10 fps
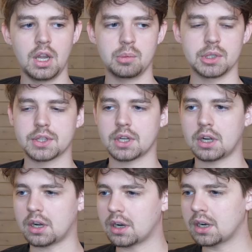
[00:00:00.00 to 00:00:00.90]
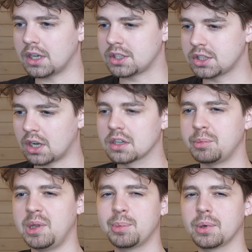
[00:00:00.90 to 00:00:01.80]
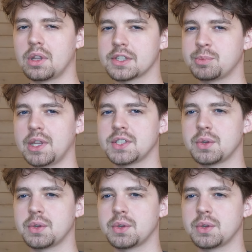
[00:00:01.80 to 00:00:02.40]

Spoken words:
But there are a chunk of people in this space